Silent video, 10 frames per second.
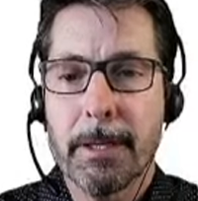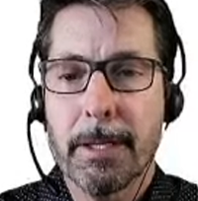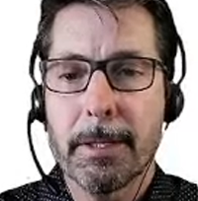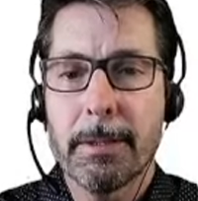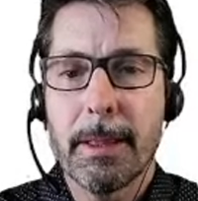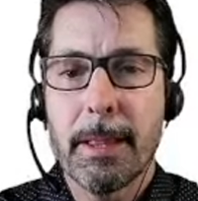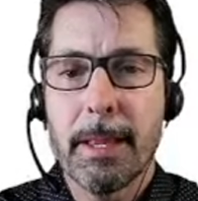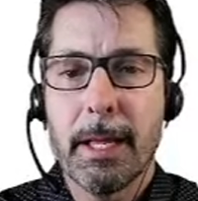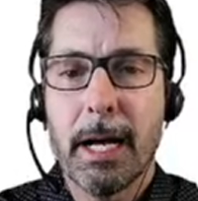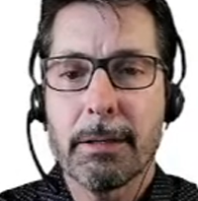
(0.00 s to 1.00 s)
right here.
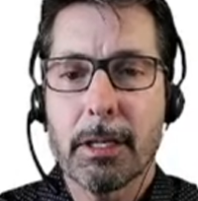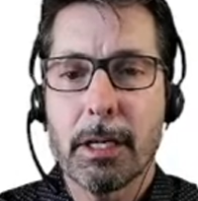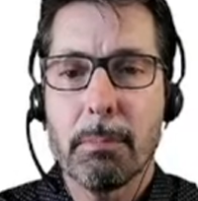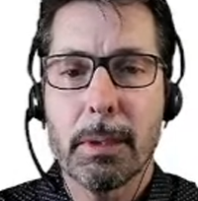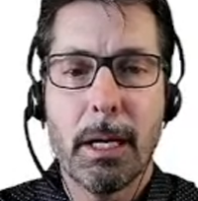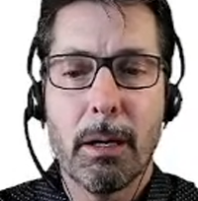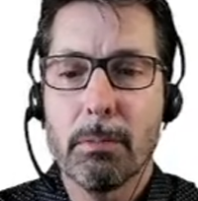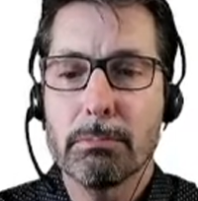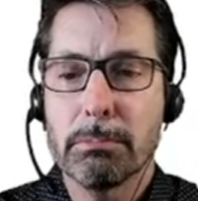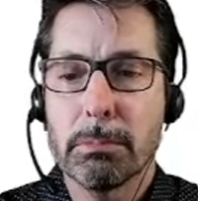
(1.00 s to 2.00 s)
I've got
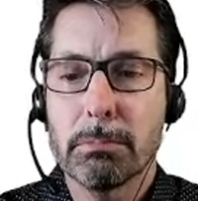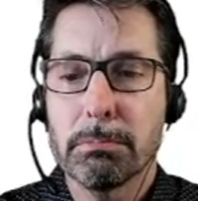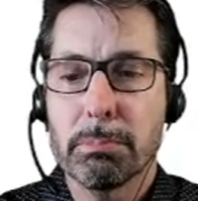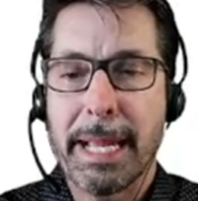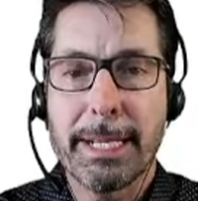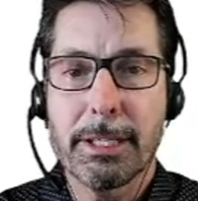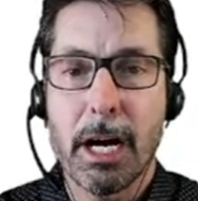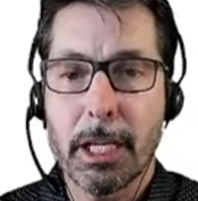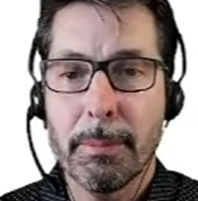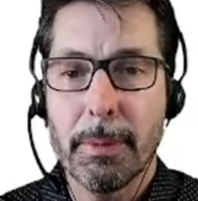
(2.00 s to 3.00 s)
a blank
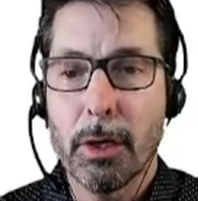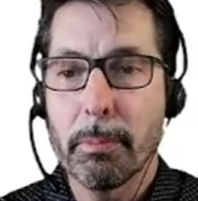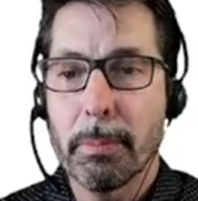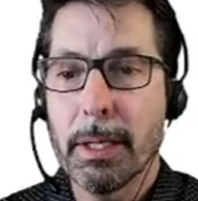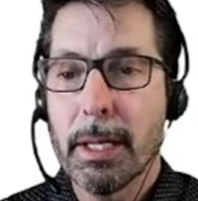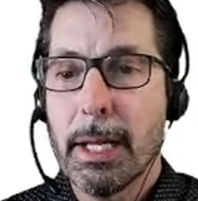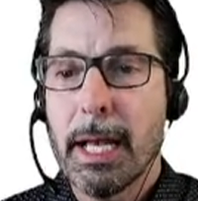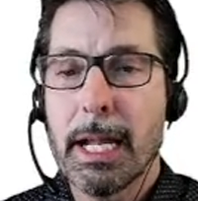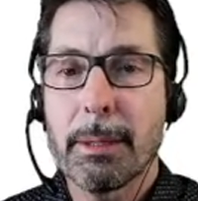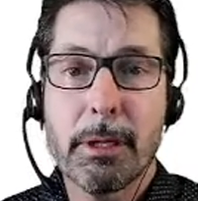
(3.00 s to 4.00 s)
document open,
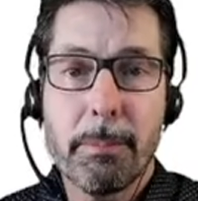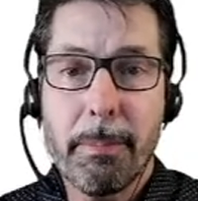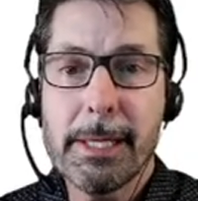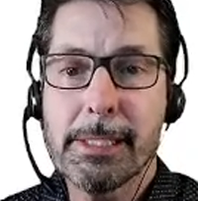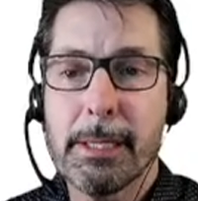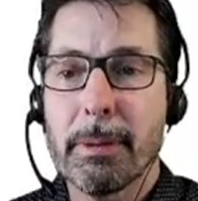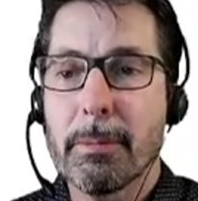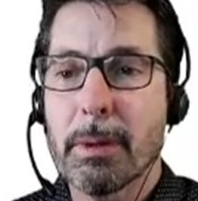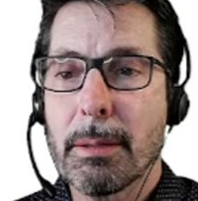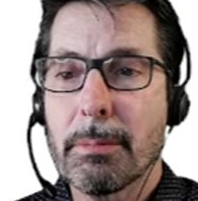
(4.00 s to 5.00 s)
and I'm going to paste it.
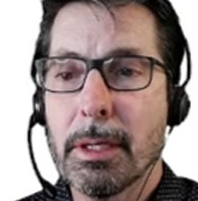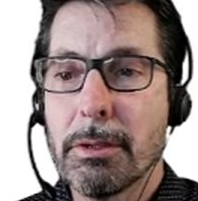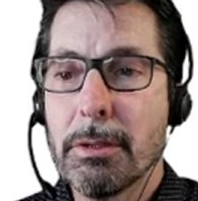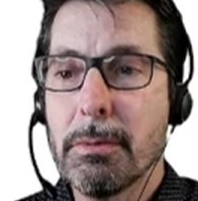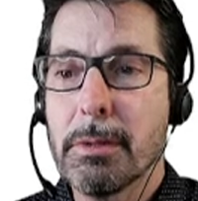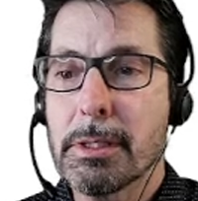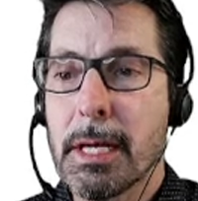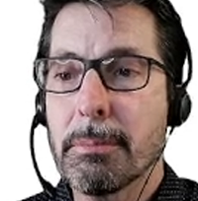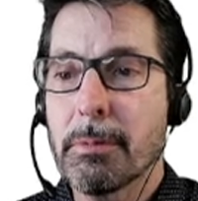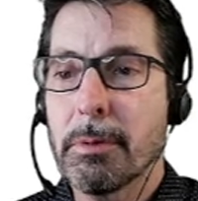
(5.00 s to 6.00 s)
But what I'm going to do
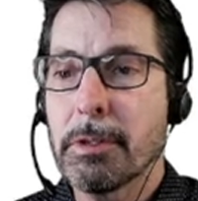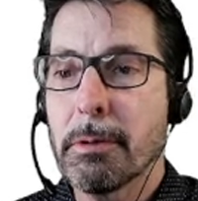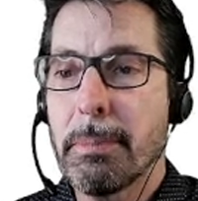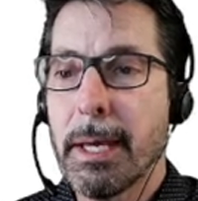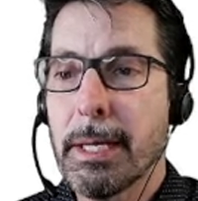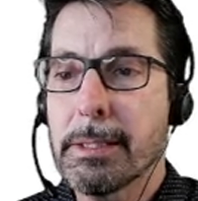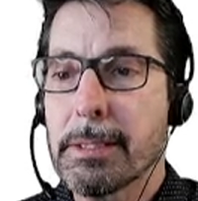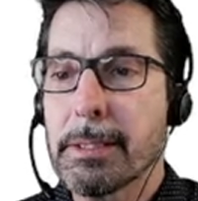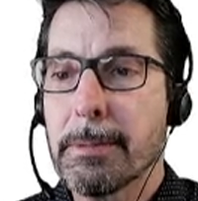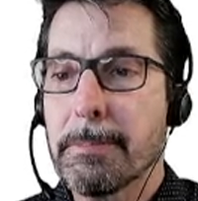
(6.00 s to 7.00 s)
is I'm going to
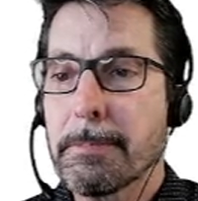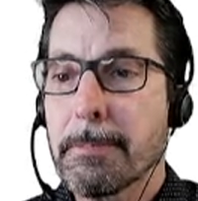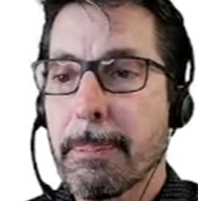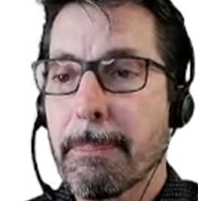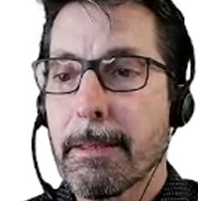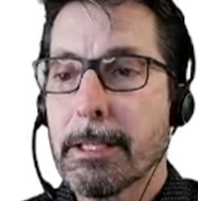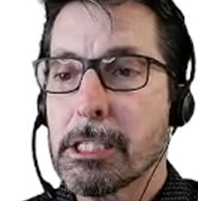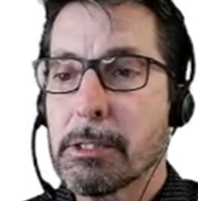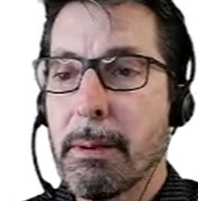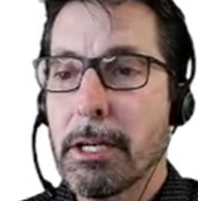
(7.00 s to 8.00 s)
paste
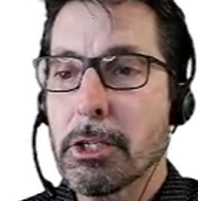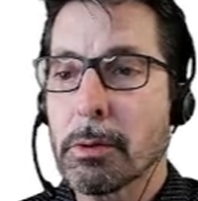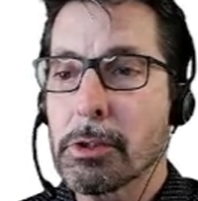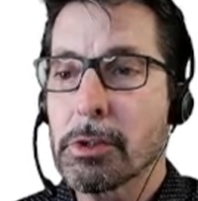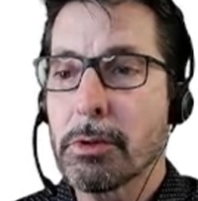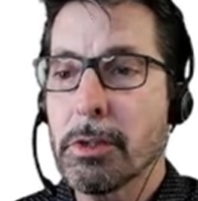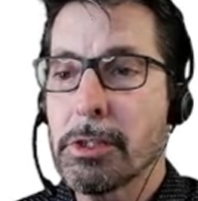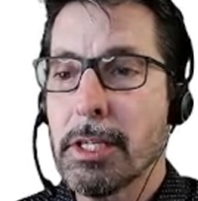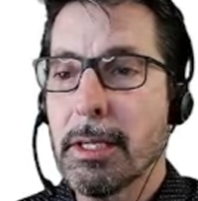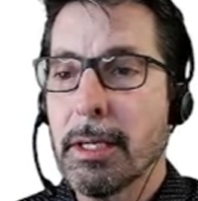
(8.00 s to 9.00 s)
special. So do
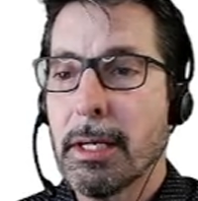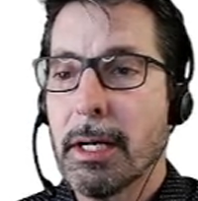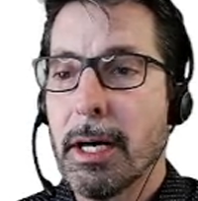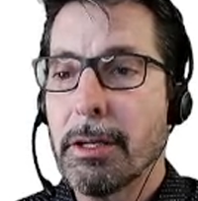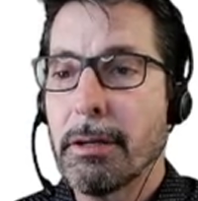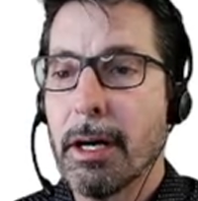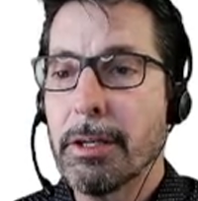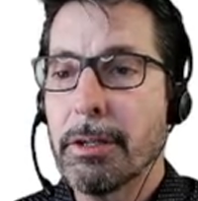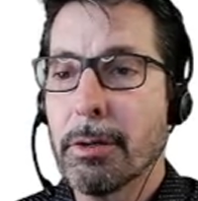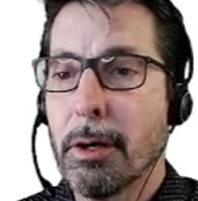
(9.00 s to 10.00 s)
you see
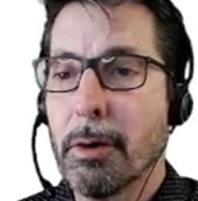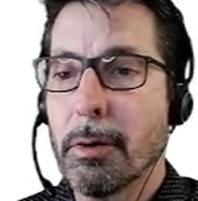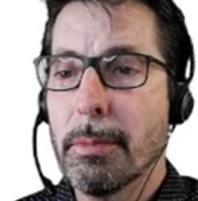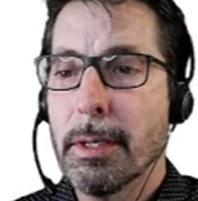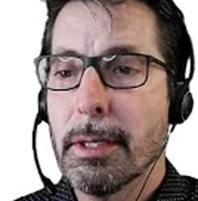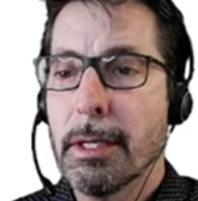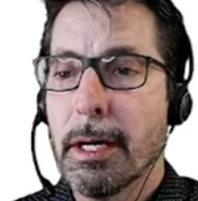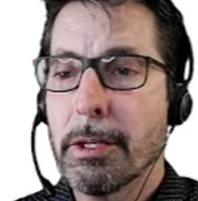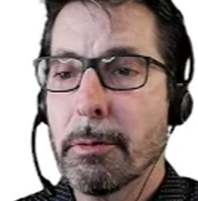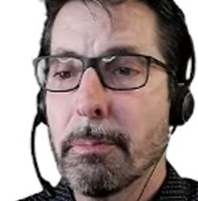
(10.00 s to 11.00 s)
under home,
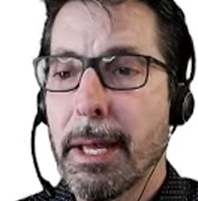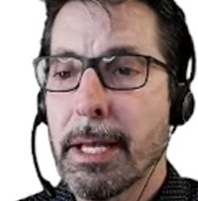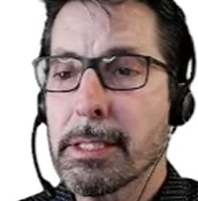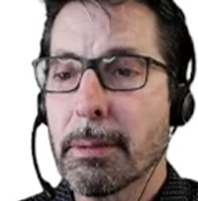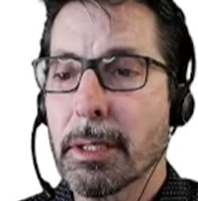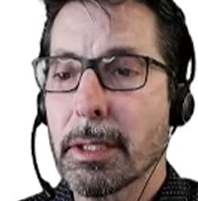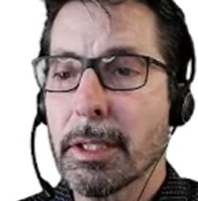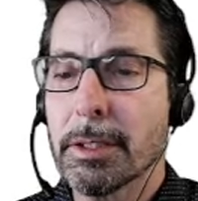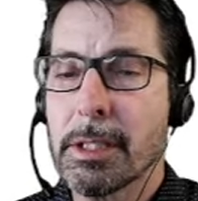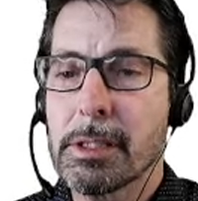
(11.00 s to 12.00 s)
under paste, I'm going to
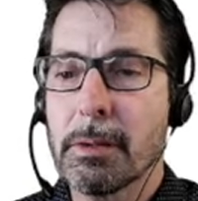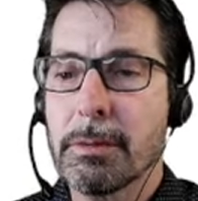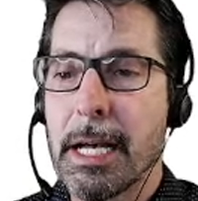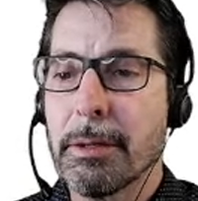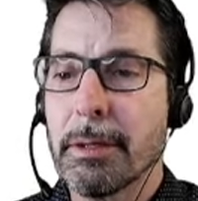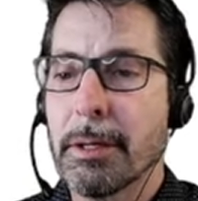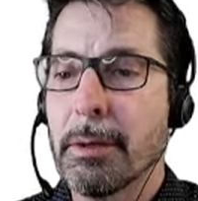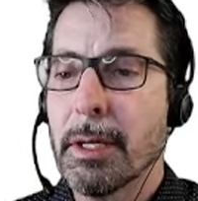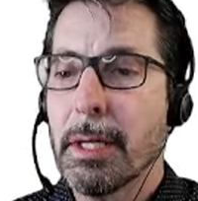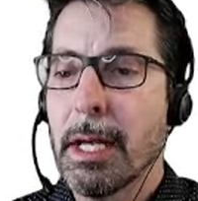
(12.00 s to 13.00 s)
click on this little down
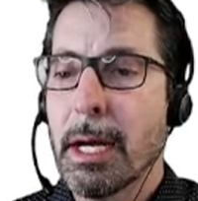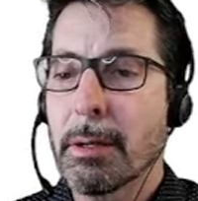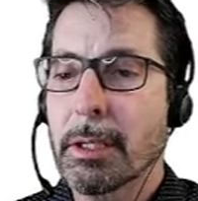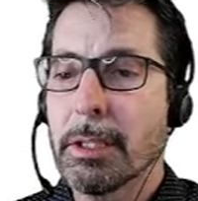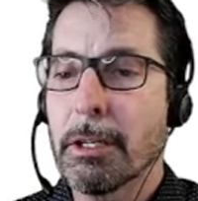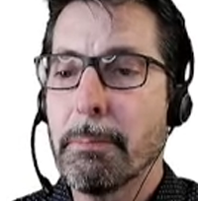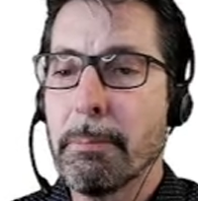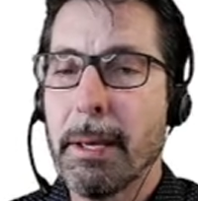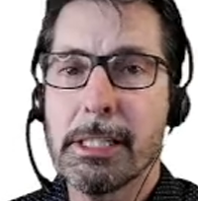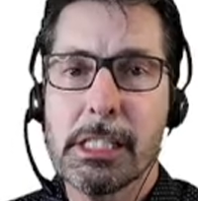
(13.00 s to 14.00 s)
arrow. I'm going to click
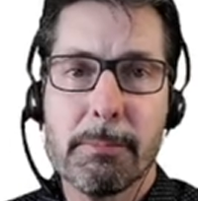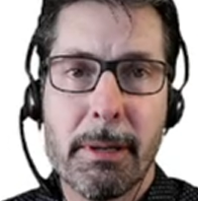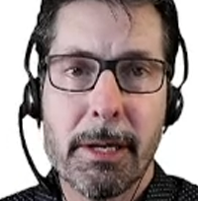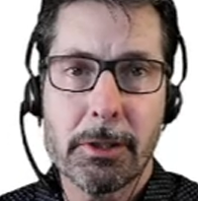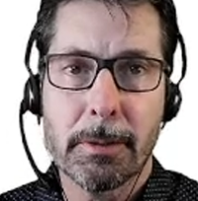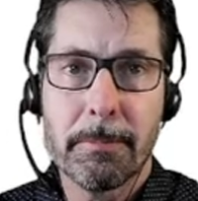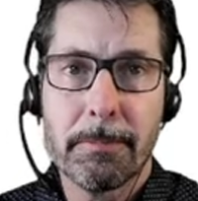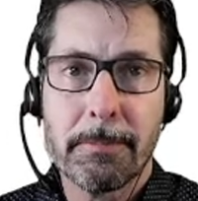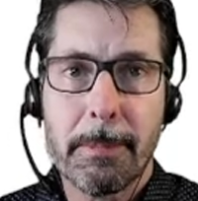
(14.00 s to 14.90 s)
on paste special.